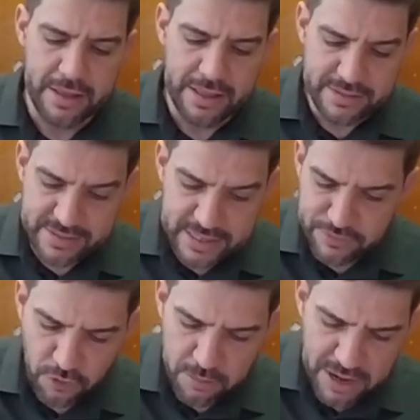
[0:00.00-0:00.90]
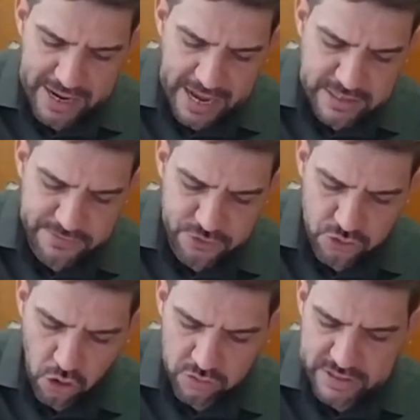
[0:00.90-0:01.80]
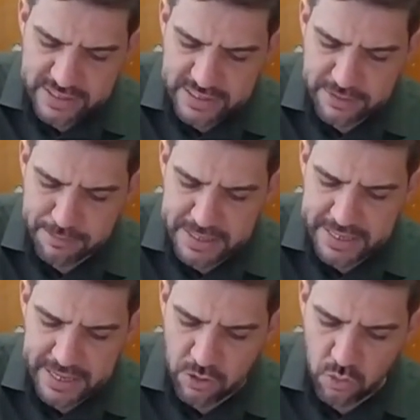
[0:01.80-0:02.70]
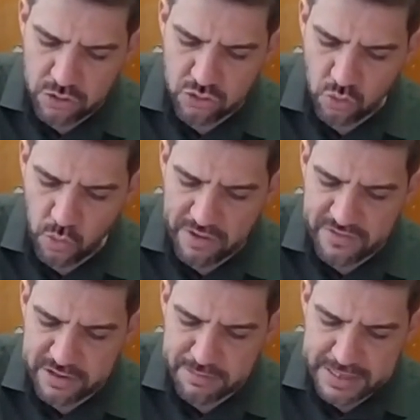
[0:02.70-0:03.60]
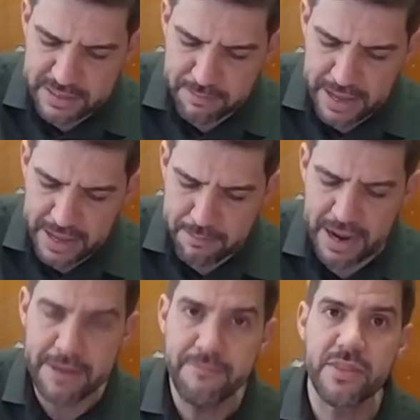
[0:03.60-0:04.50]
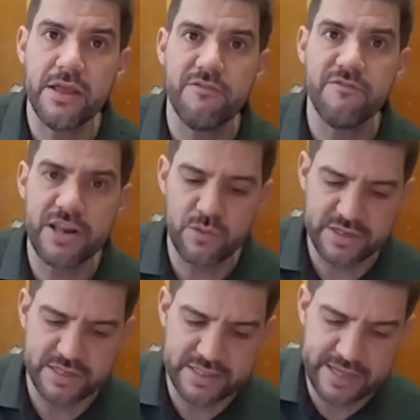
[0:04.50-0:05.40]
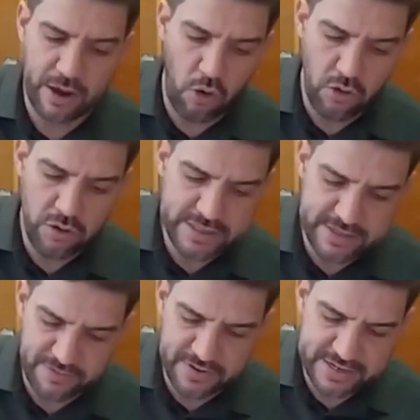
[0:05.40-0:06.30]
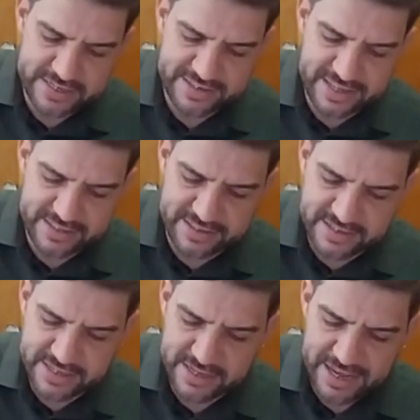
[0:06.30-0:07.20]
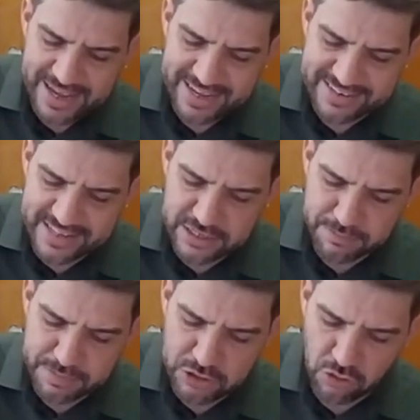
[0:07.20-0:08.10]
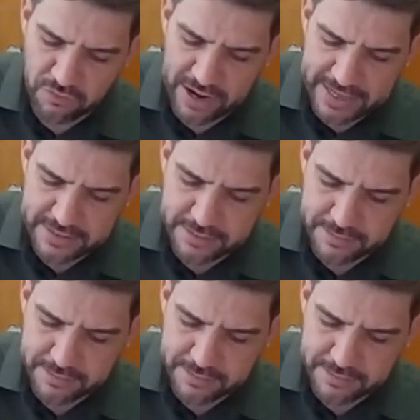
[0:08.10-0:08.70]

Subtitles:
this formula, guys, if you notice, is B equal to wavelength multiplied by frequency. The only difference is that C is the speed of light.